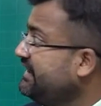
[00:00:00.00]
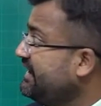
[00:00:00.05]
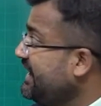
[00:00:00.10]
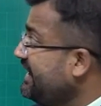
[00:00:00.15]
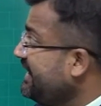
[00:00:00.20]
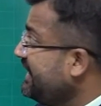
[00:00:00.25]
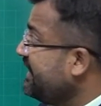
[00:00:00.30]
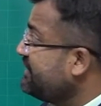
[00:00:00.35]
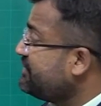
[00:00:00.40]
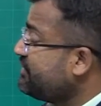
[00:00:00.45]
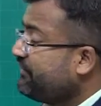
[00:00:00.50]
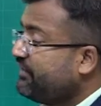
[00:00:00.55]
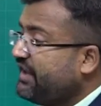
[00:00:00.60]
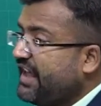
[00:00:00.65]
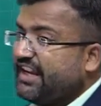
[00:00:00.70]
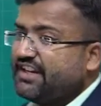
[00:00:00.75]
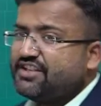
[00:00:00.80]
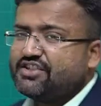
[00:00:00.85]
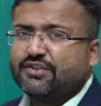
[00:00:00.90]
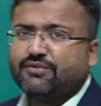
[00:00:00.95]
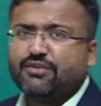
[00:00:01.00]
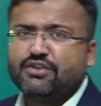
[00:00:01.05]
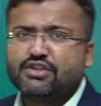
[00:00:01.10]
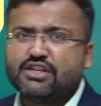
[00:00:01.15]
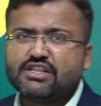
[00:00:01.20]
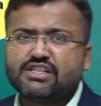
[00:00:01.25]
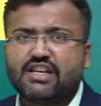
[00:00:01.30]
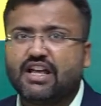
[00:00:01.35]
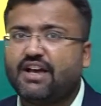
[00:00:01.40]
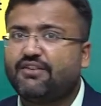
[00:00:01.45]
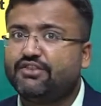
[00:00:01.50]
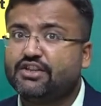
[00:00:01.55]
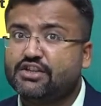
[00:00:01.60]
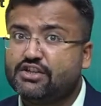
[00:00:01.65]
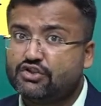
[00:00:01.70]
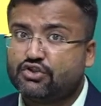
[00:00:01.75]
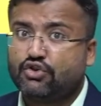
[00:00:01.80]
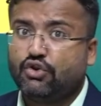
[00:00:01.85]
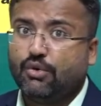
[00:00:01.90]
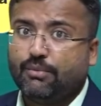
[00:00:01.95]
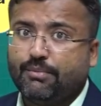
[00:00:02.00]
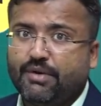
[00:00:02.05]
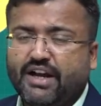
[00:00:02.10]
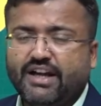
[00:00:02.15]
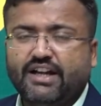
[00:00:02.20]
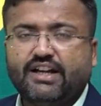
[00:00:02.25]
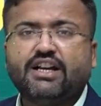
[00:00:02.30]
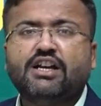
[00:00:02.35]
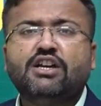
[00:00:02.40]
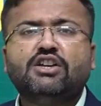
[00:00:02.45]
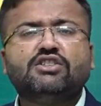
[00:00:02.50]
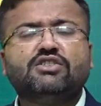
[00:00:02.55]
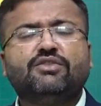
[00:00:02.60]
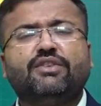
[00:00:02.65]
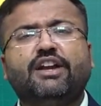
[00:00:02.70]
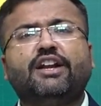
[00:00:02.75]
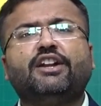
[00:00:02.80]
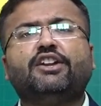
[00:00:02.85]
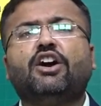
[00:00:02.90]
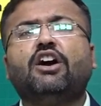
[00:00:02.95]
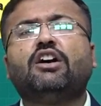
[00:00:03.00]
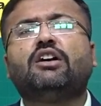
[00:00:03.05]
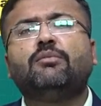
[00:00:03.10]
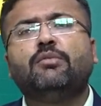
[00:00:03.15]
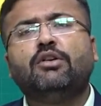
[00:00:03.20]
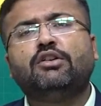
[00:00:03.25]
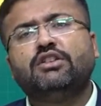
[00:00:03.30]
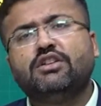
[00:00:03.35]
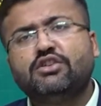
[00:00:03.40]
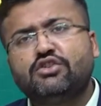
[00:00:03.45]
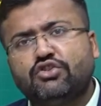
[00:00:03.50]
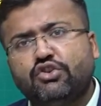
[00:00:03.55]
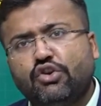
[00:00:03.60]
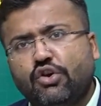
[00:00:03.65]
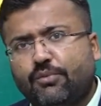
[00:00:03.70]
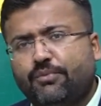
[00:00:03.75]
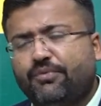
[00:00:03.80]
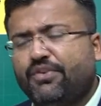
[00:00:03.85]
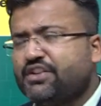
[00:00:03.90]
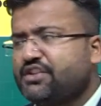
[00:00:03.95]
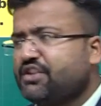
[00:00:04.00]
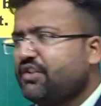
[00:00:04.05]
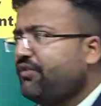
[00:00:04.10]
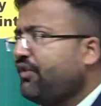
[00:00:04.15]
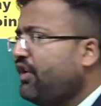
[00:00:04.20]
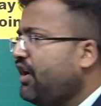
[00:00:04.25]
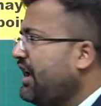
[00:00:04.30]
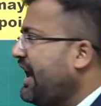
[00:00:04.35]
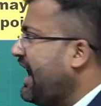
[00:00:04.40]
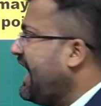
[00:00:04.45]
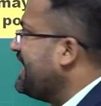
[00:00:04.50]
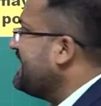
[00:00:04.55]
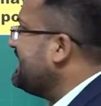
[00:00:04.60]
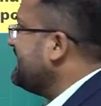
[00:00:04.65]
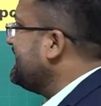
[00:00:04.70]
in case of direction, we just have the slope, right? So we can talk about the slope first of all and